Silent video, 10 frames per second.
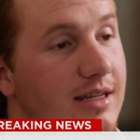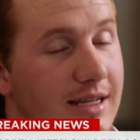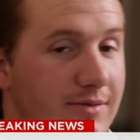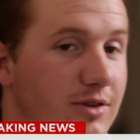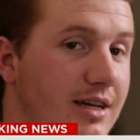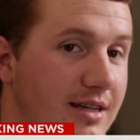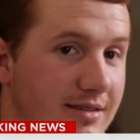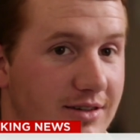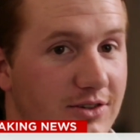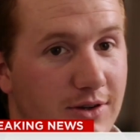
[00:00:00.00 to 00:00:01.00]
the devil
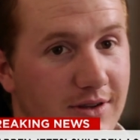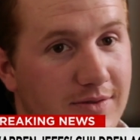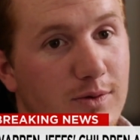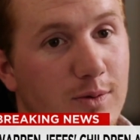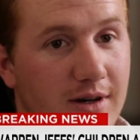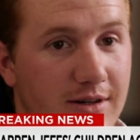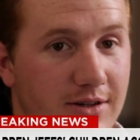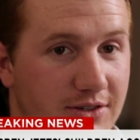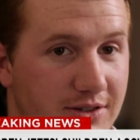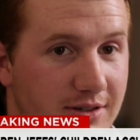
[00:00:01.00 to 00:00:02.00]
has control of the
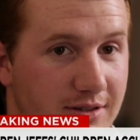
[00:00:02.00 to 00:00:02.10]
waters.